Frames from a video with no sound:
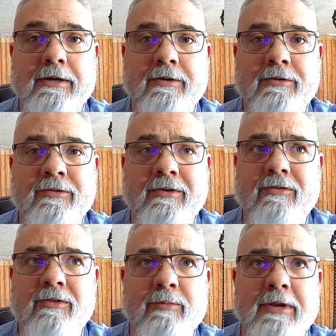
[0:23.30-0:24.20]
Since
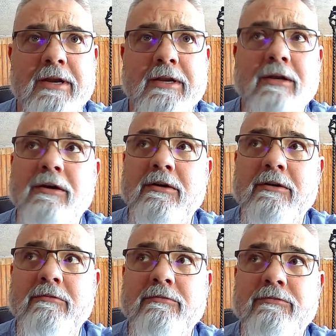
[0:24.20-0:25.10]
the beginning
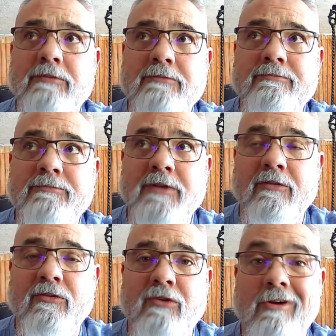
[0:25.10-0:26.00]
of, since
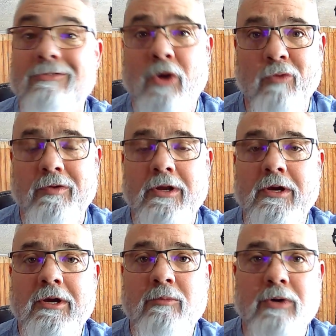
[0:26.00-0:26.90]
the start of COVID,
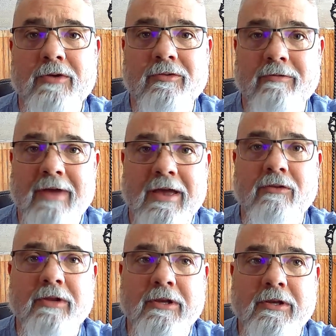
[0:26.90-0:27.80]
prices have
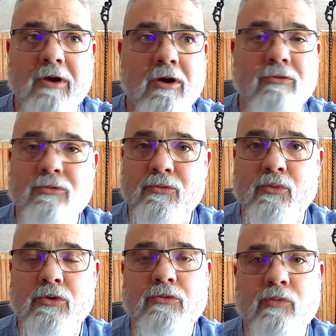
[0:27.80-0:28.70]
actually gone through the
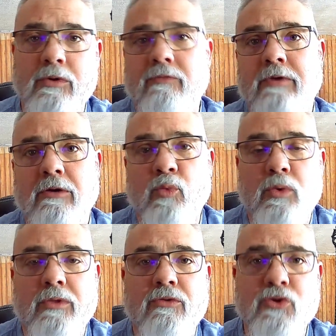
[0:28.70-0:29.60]
roof. We've dealt
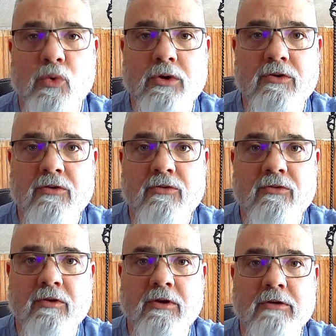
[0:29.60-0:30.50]
with
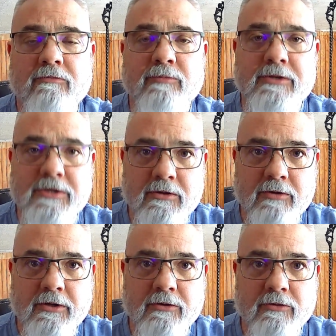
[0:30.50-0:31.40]
shortages of
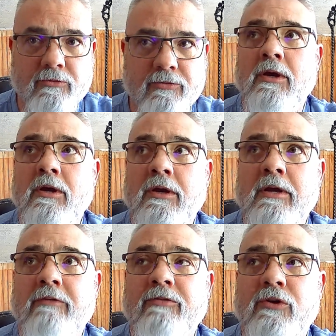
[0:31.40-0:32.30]
materials.
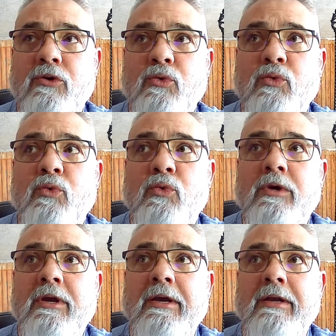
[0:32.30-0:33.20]
If you
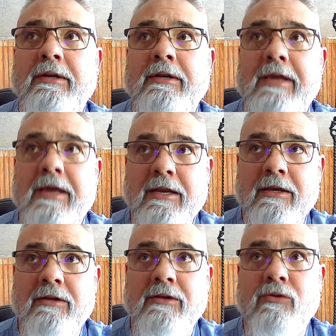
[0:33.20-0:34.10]
can get it
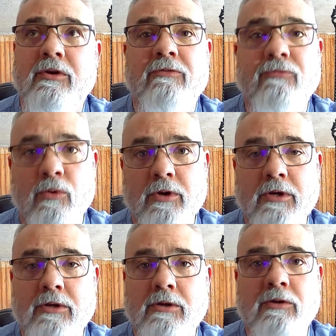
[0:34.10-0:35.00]
and you can afford
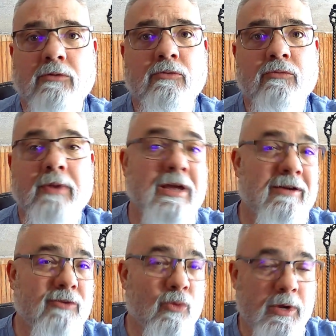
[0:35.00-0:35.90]
it, you may
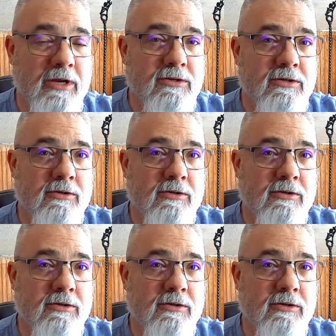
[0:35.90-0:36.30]
have to wait,